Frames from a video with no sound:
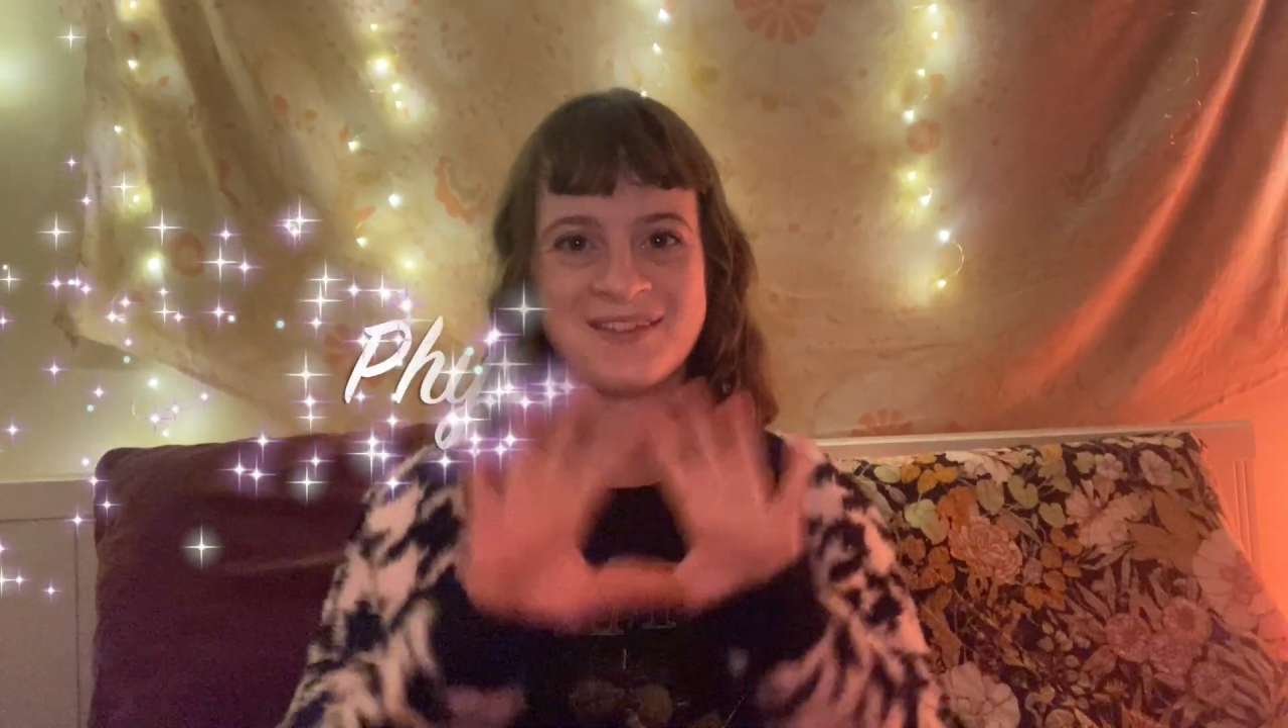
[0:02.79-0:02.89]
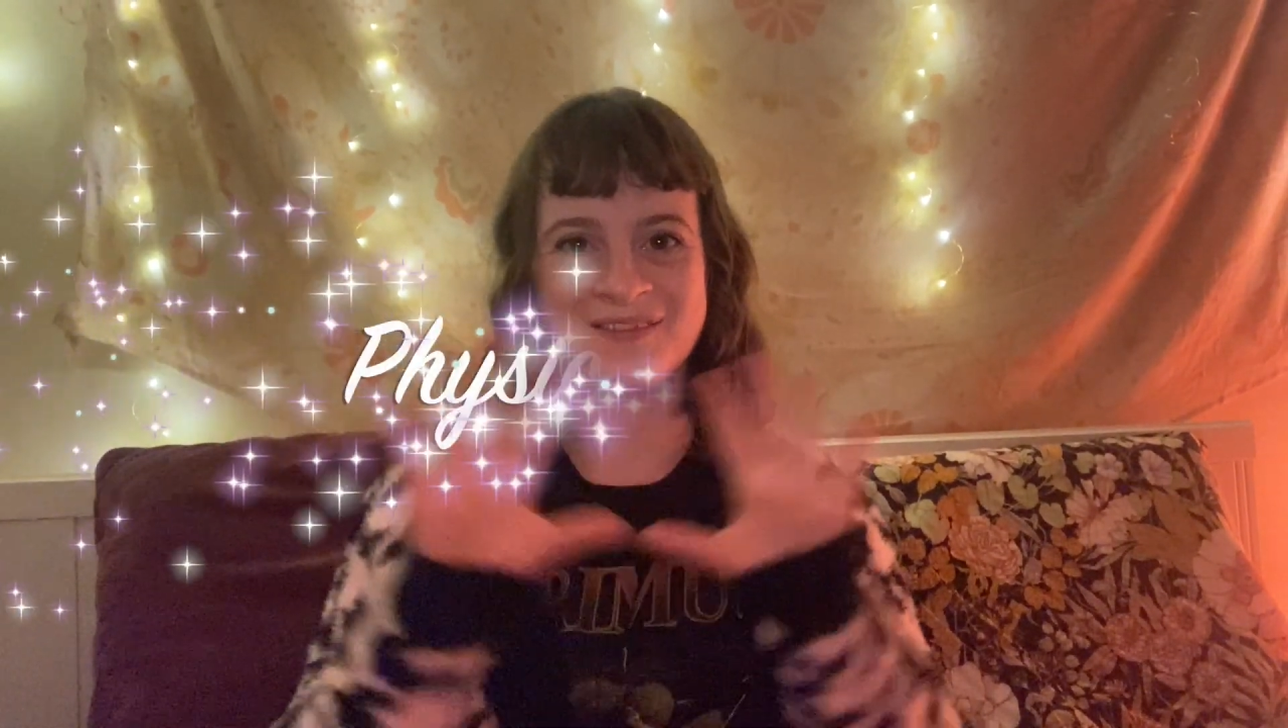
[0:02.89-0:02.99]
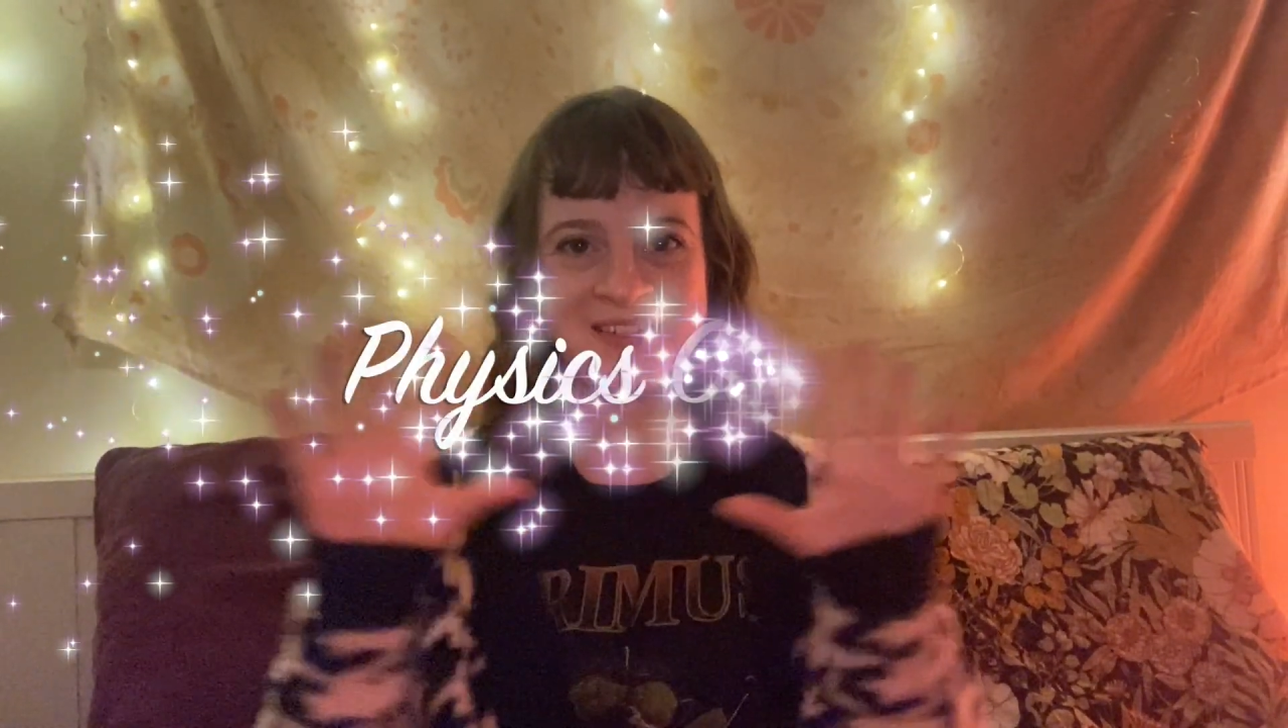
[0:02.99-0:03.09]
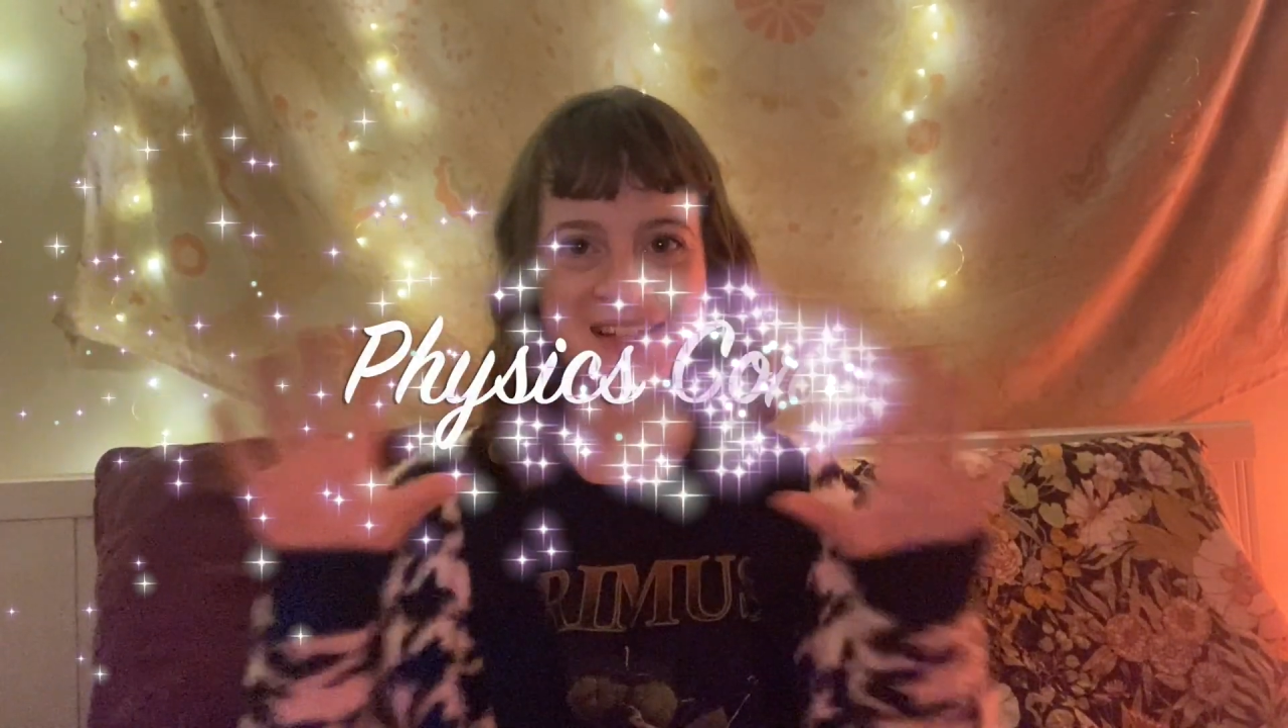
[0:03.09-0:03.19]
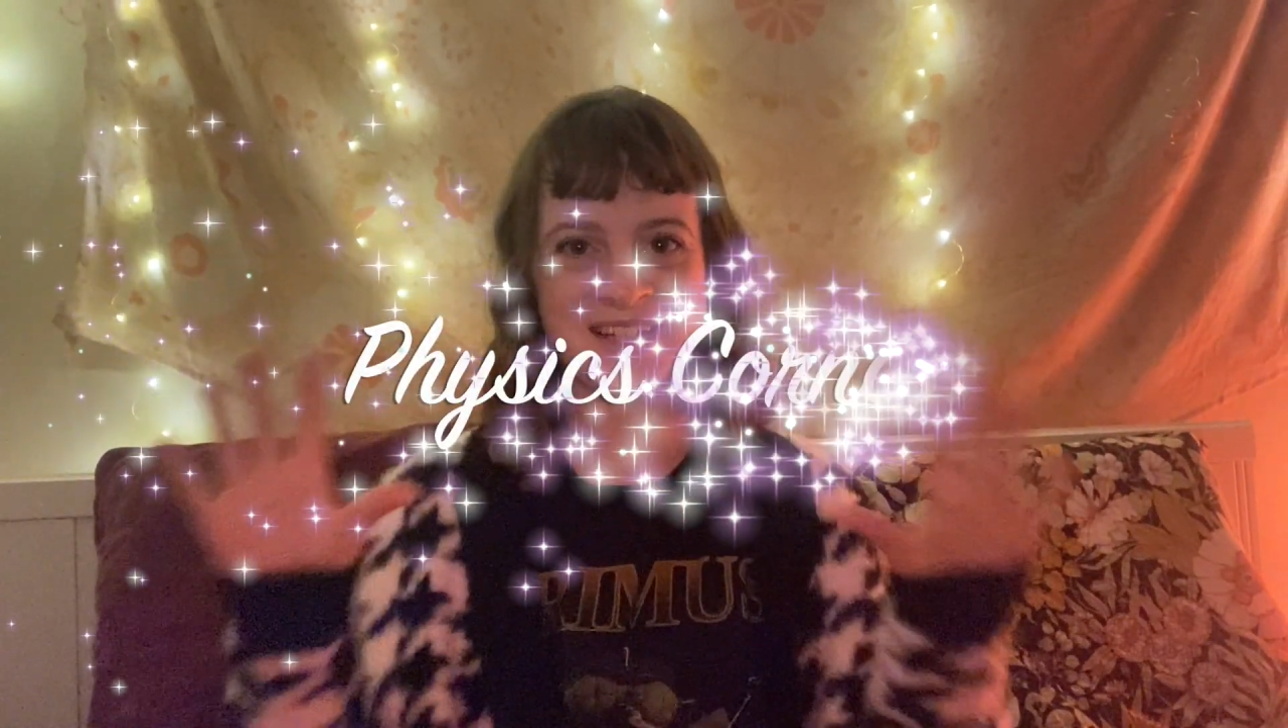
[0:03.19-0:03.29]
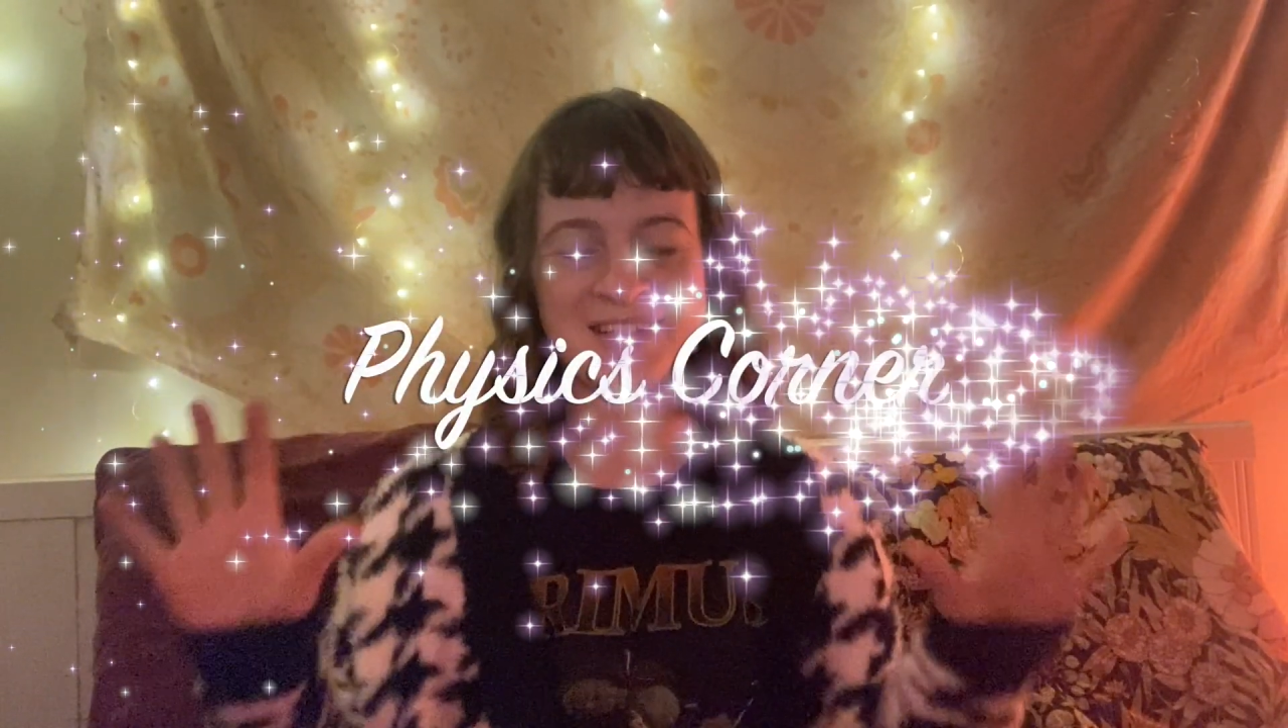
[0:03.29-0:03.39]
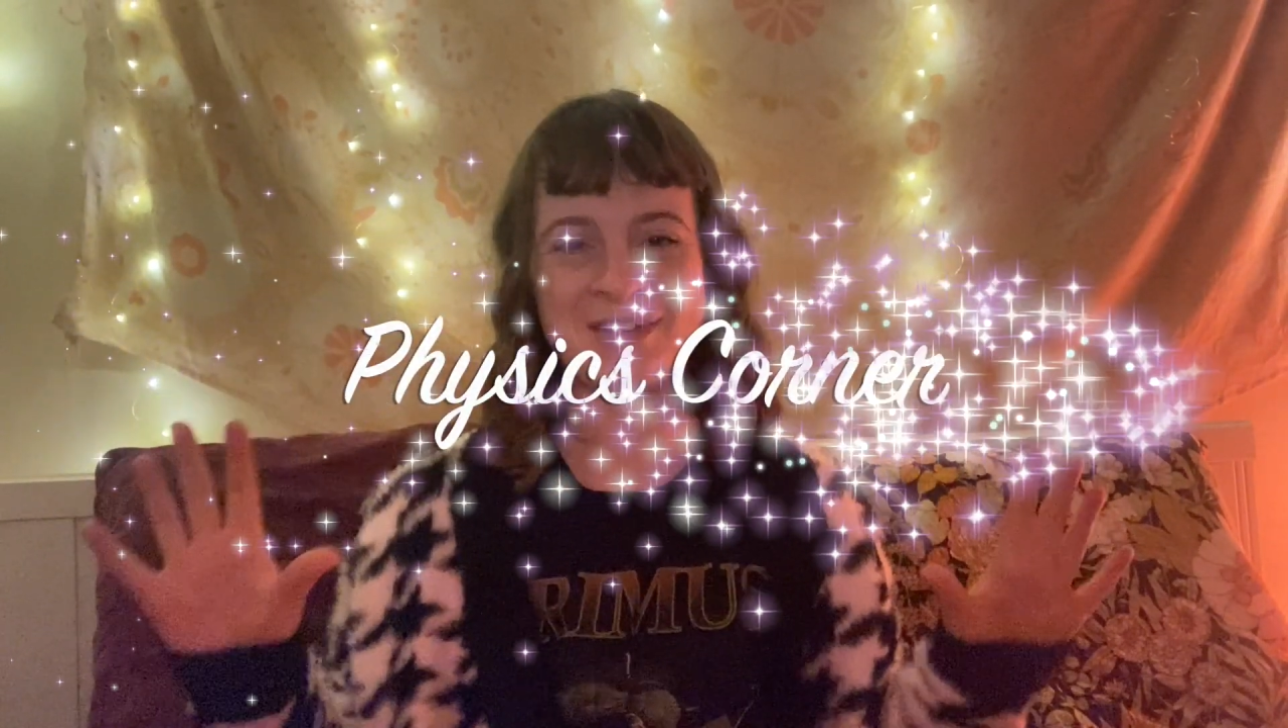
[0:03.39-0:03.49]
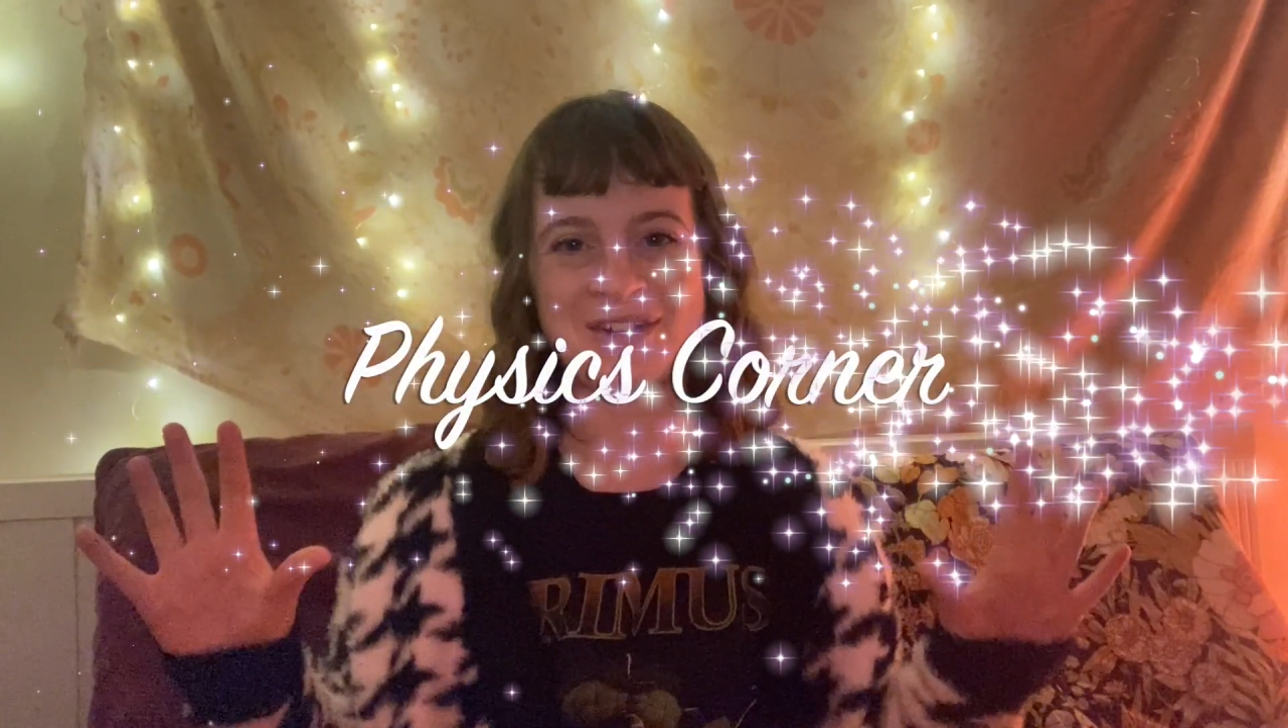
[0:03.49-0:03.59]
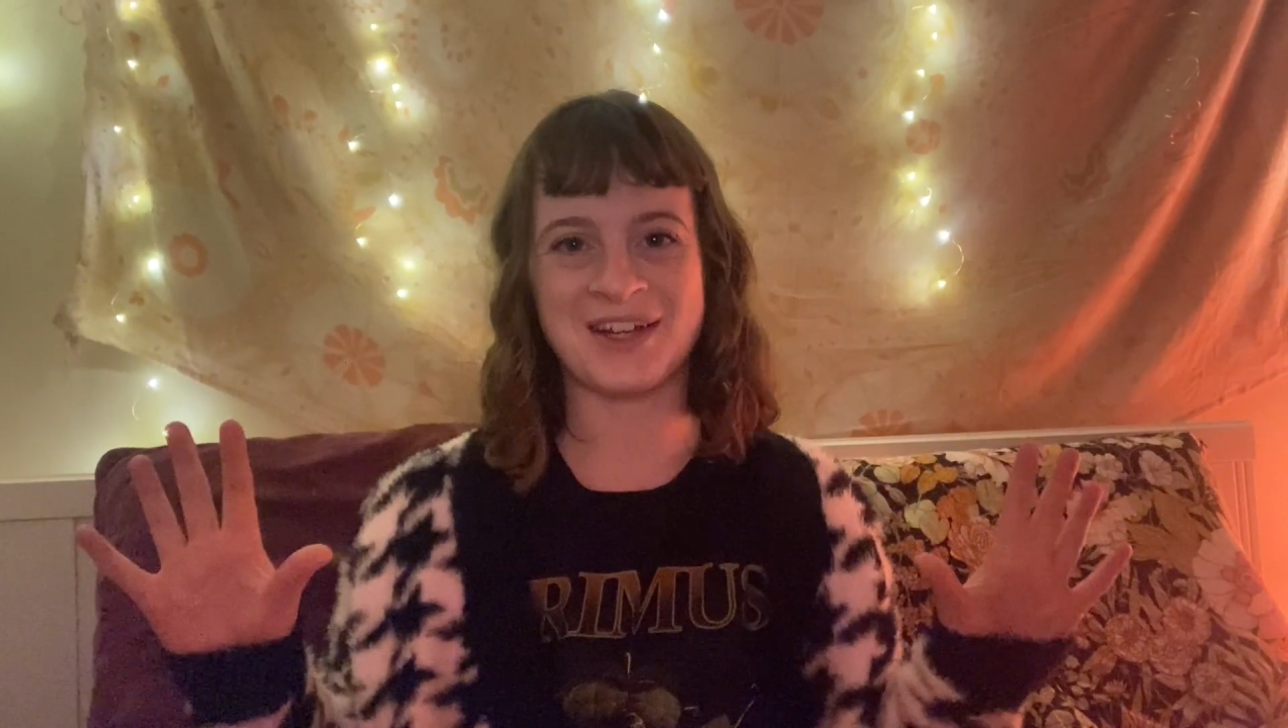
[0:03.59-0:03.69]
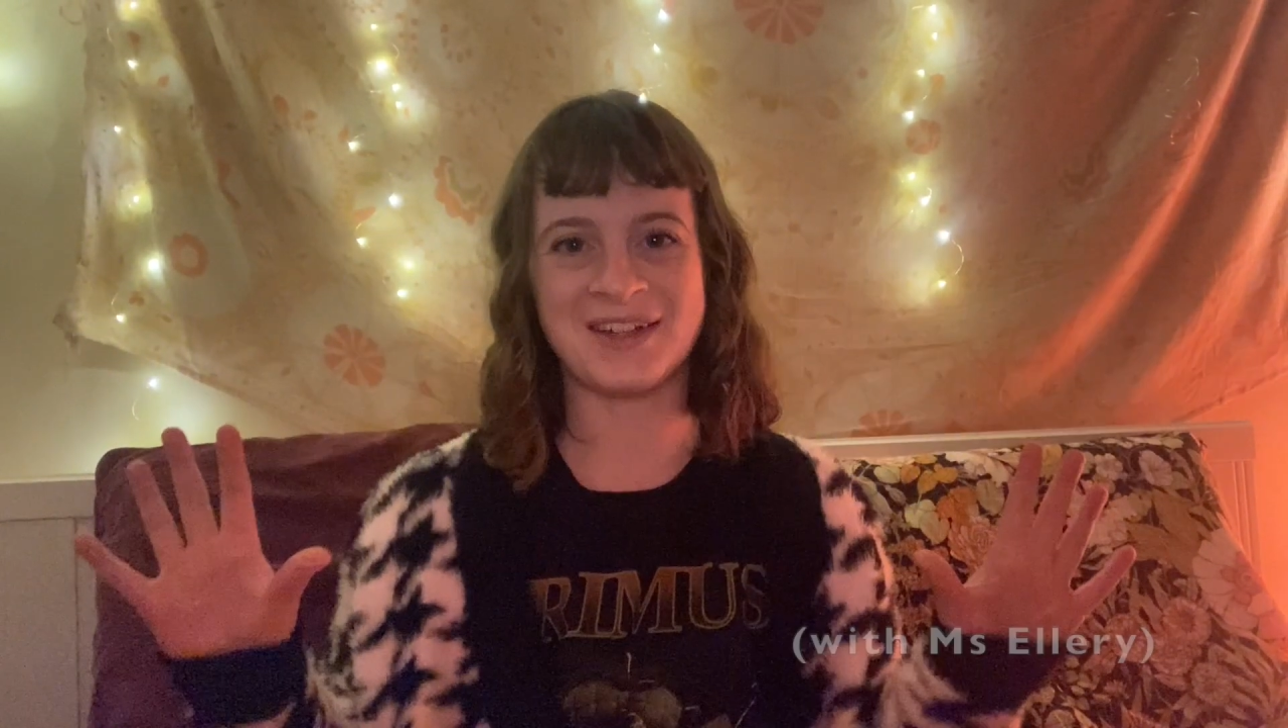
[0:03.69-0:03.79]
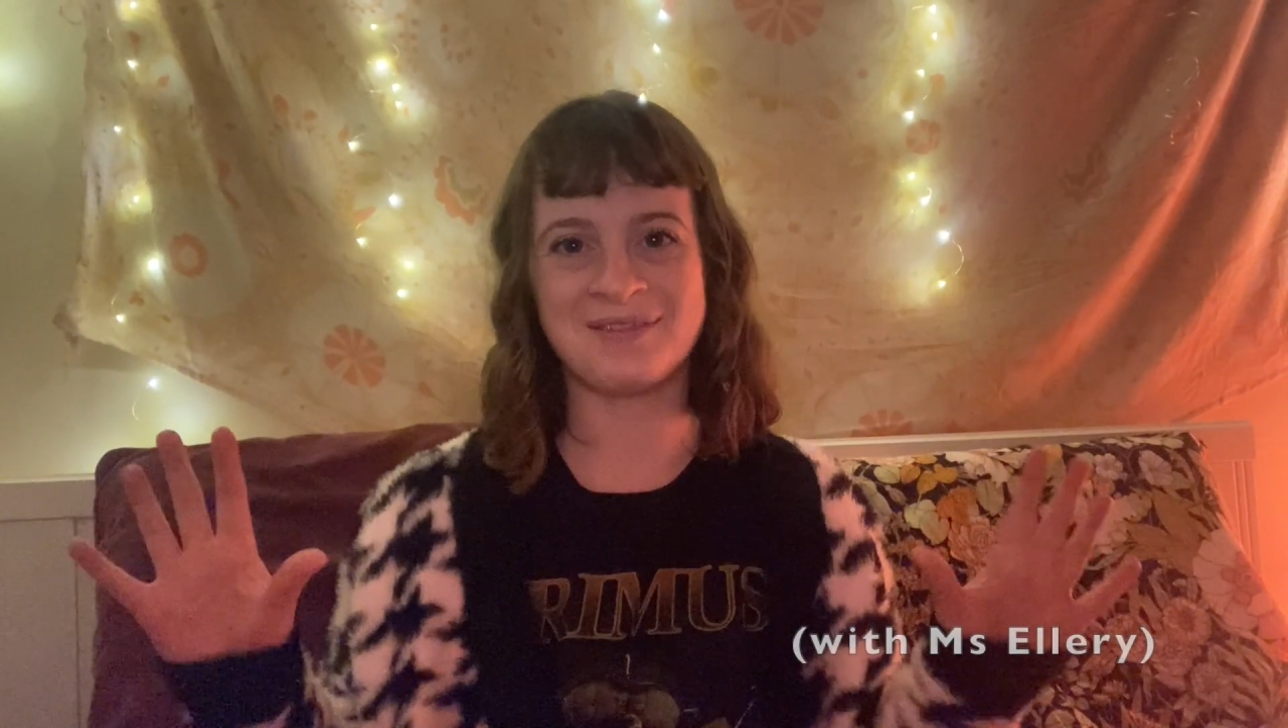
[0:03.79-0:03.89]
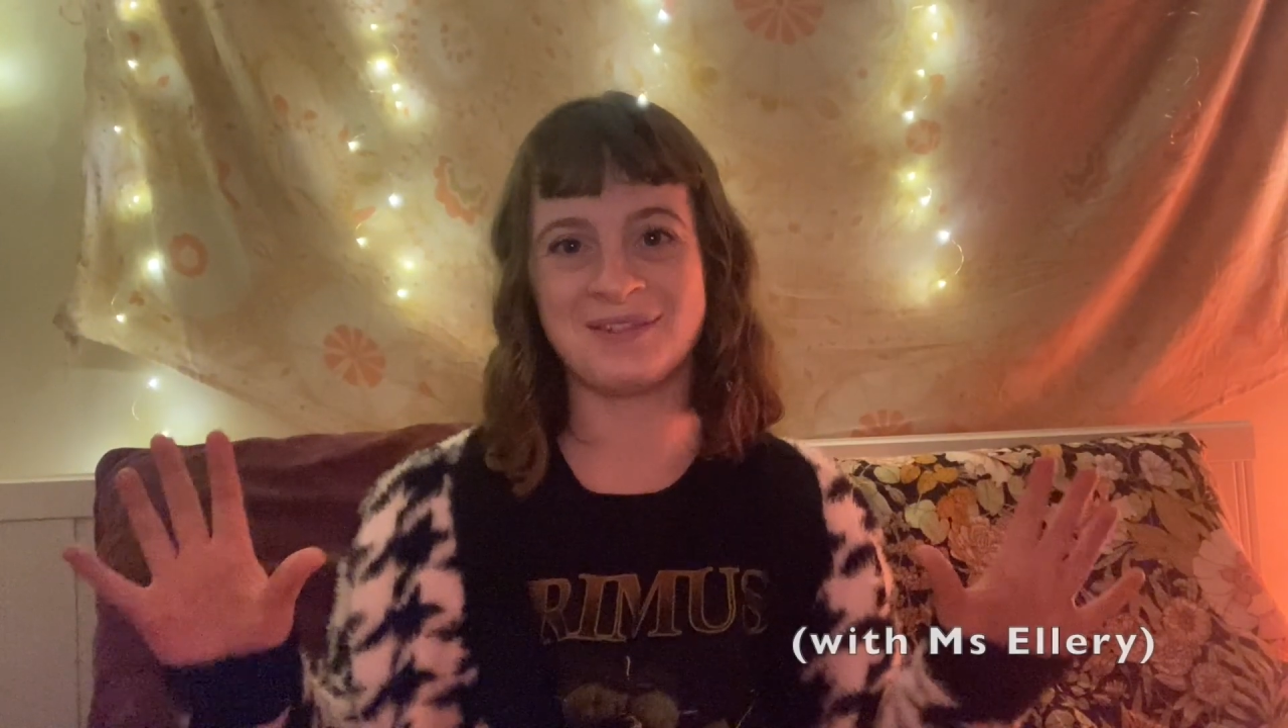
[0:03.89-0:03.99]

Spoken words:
Physics Corner